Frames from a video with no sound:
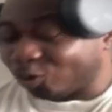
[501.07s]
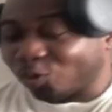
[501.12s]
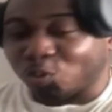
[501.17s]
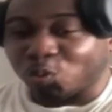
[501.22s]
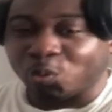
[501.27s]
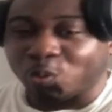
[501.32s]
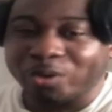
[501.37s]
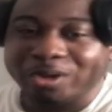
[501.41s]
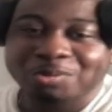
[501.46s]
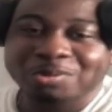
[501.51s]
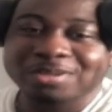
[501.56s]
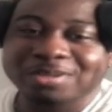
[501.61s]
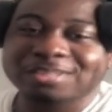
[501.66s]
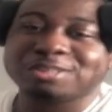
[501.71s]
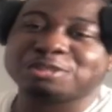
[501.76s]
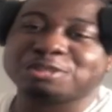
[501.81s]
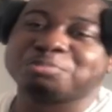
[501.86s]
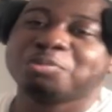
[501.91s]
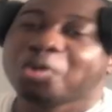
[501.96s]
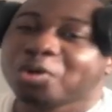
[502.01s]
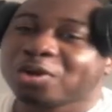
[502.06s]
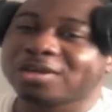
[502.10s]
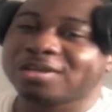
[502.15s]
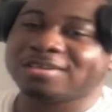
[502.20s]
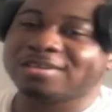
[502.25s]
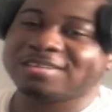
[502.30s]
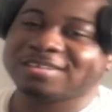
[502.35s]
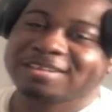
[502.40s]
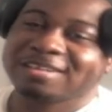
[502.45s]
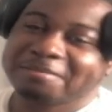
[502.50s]
of weed were they
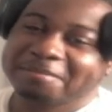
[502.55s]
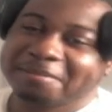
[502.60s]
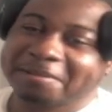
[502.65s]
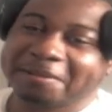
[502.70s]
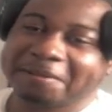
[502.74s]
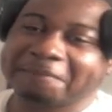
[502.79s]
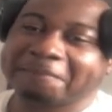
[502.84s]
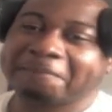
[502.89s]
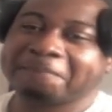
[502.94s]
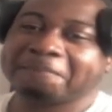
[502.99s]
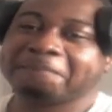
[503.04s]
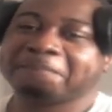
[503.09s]
smoking? You know what I mean?